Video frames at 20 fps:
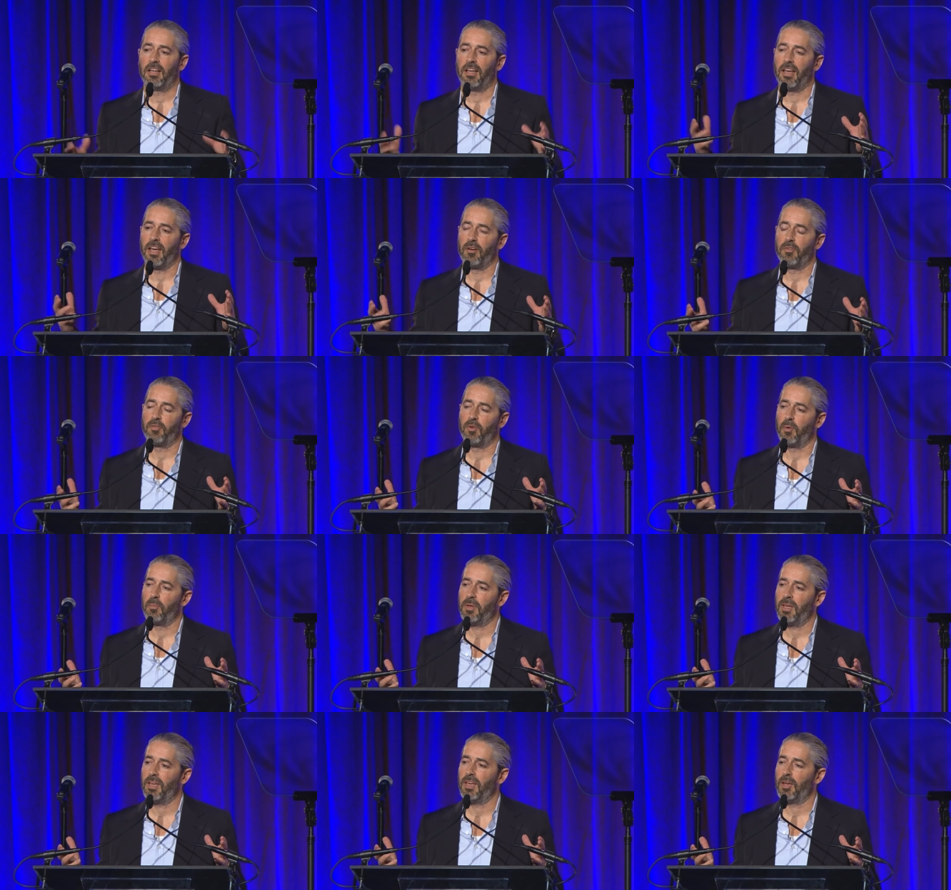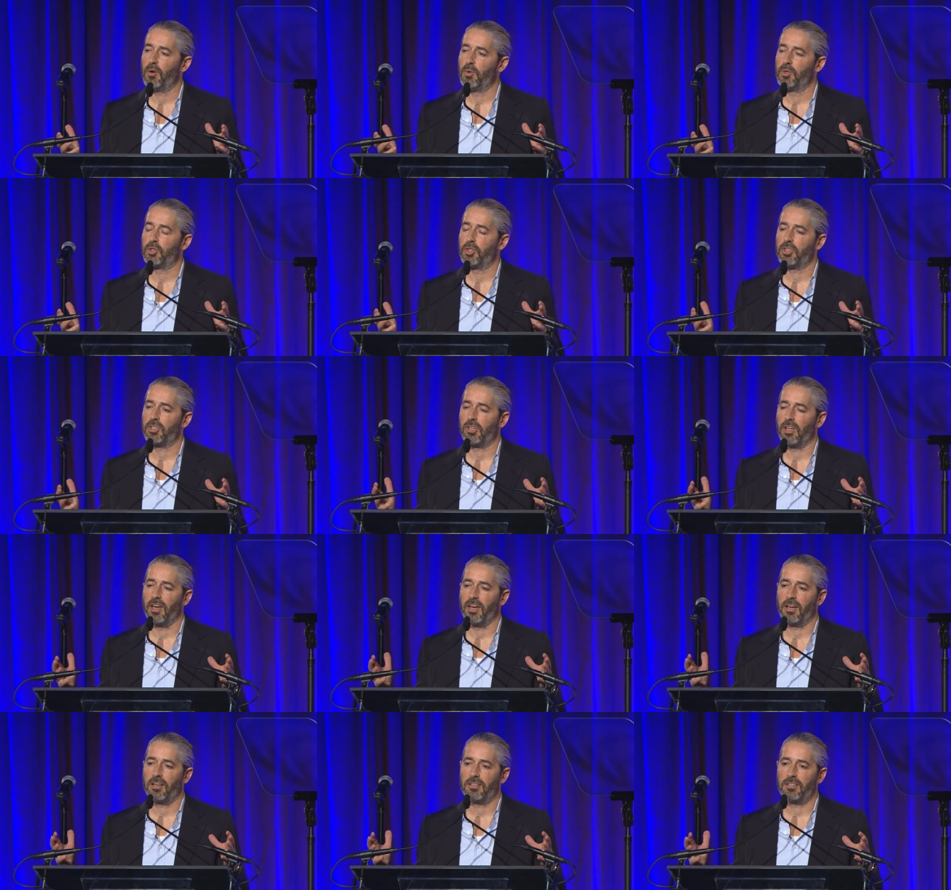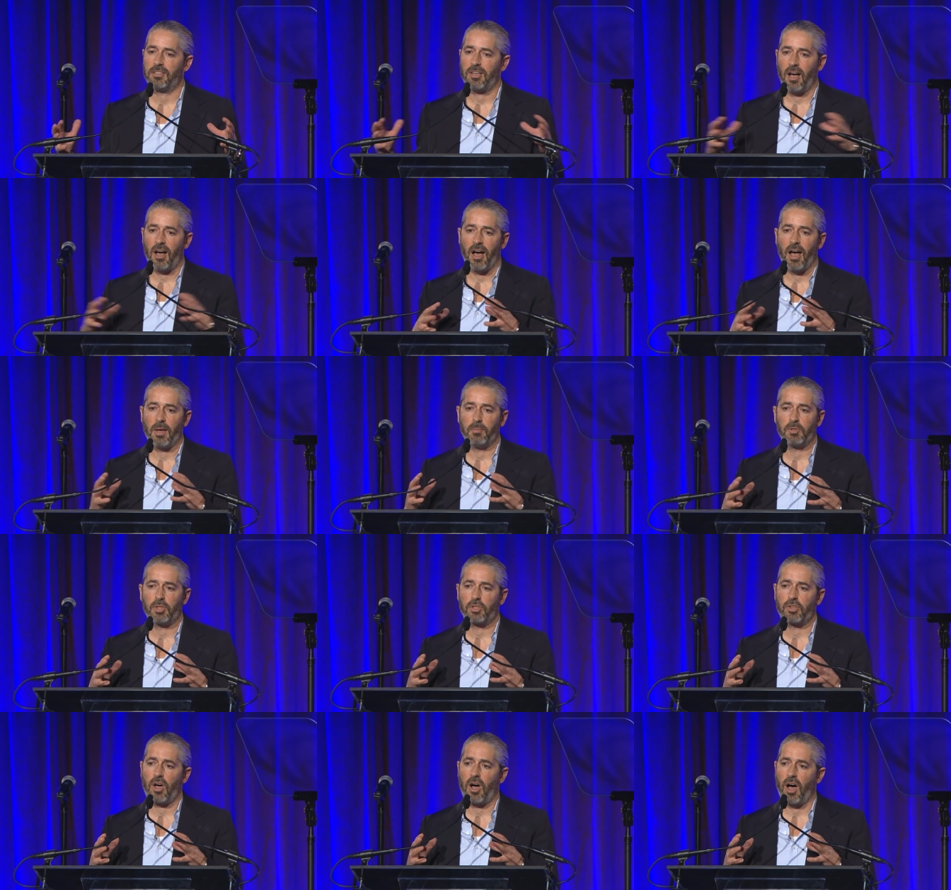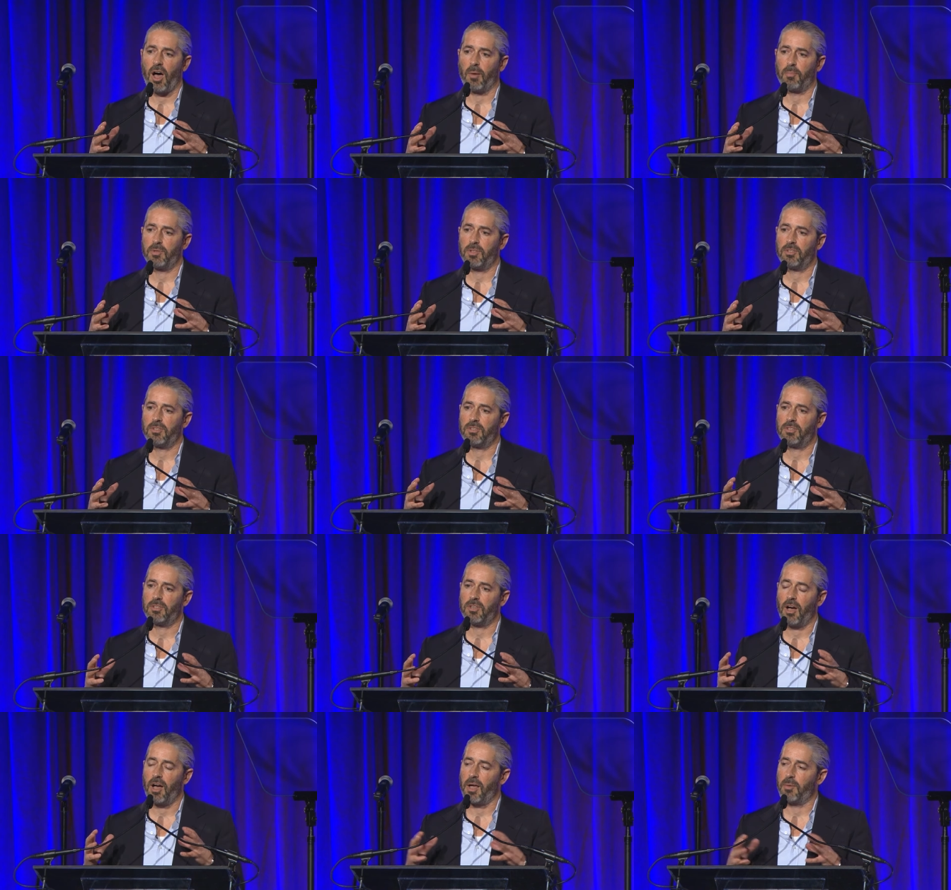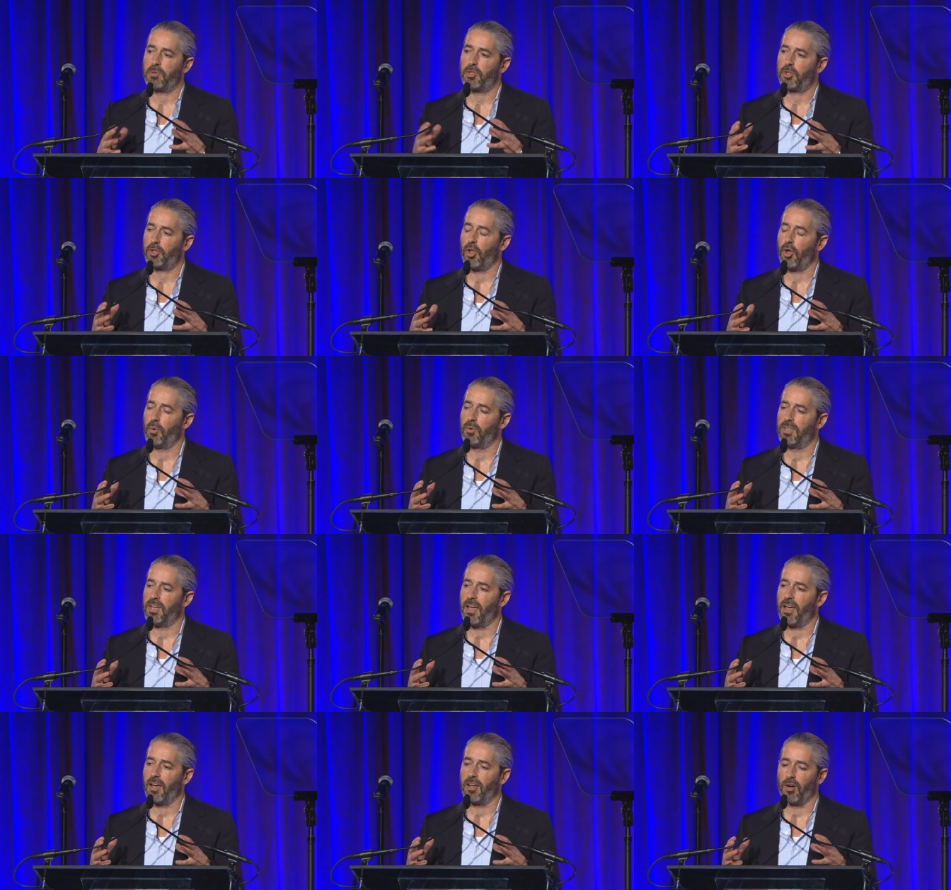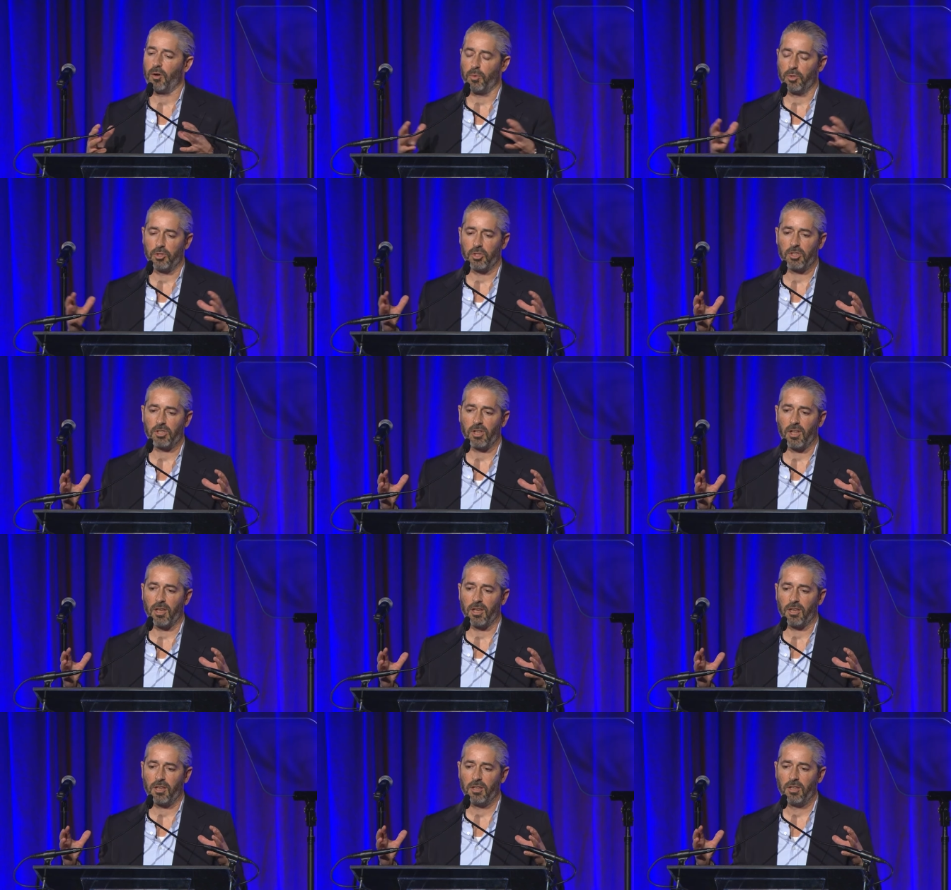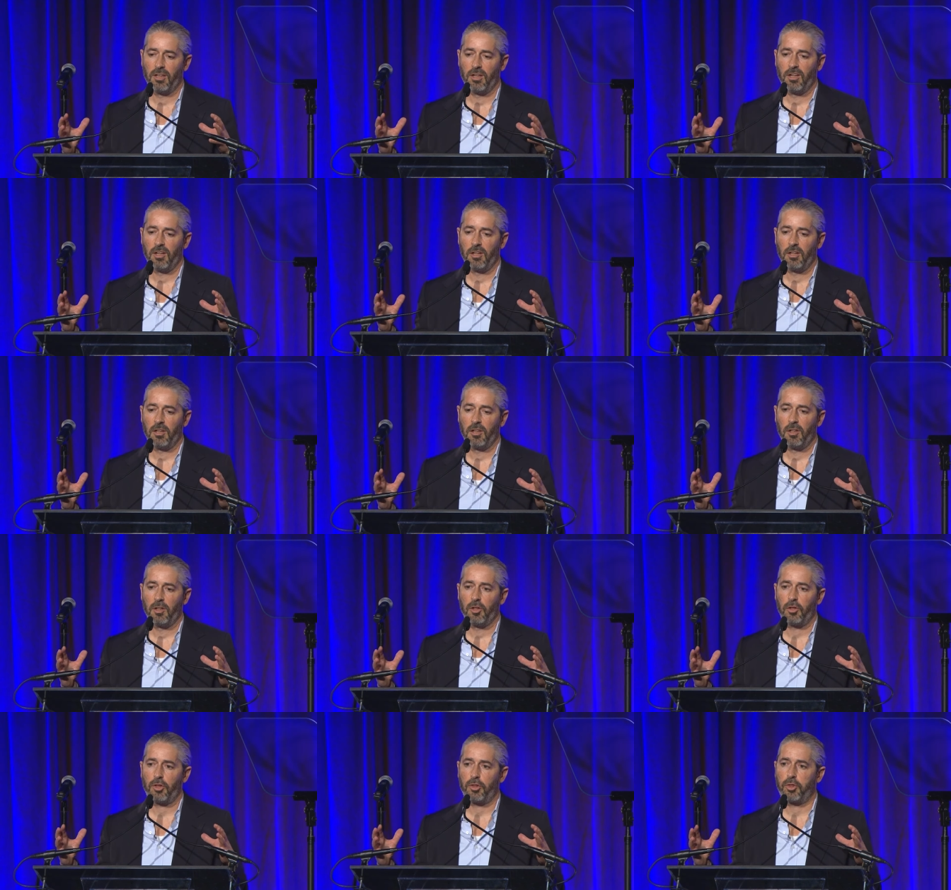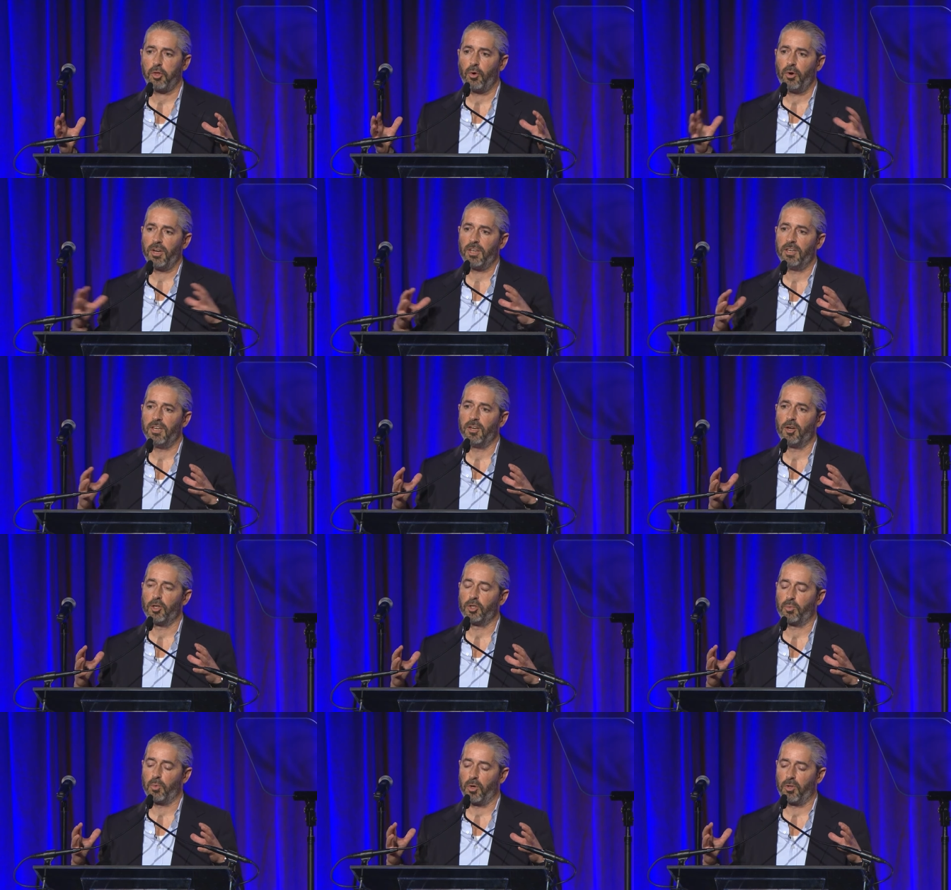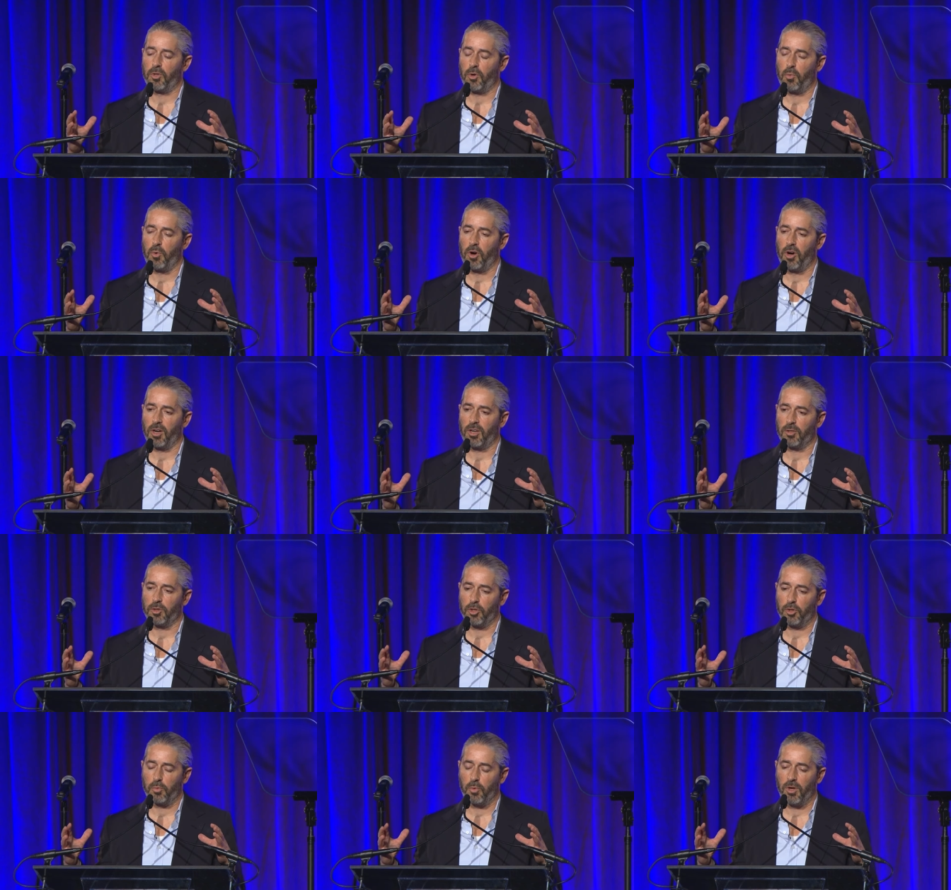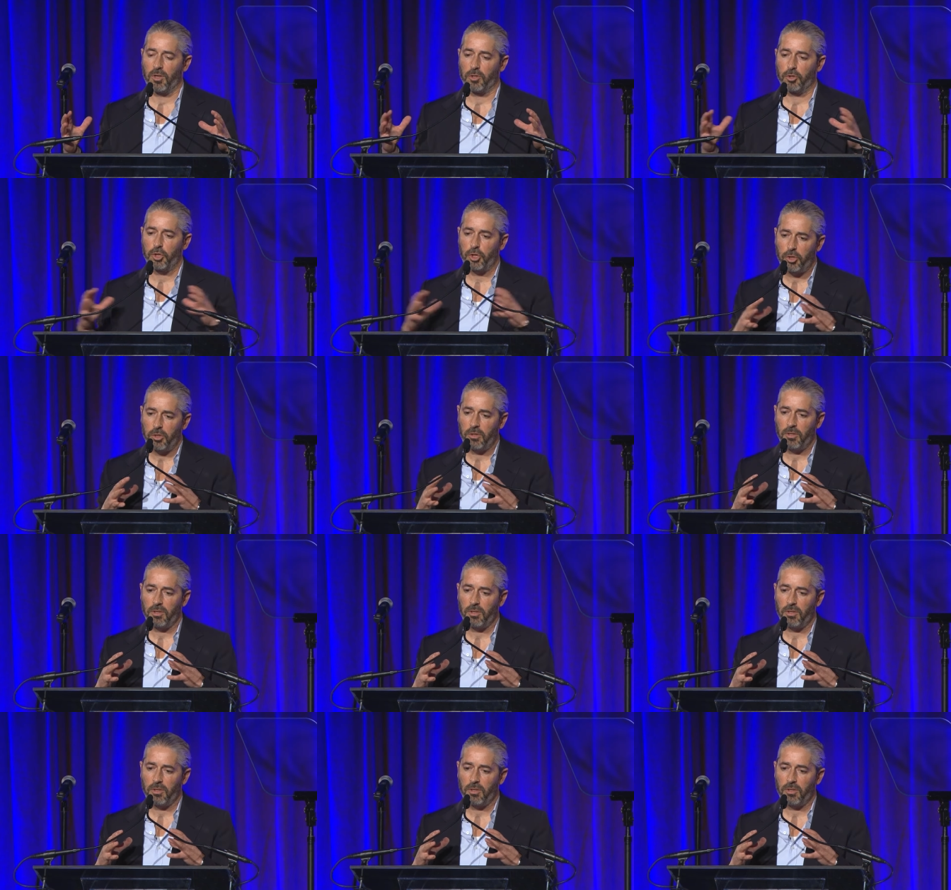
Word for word: And for me, it was just like time stopped, time slowed down. It was just like 30 years worth of work. It just went shh.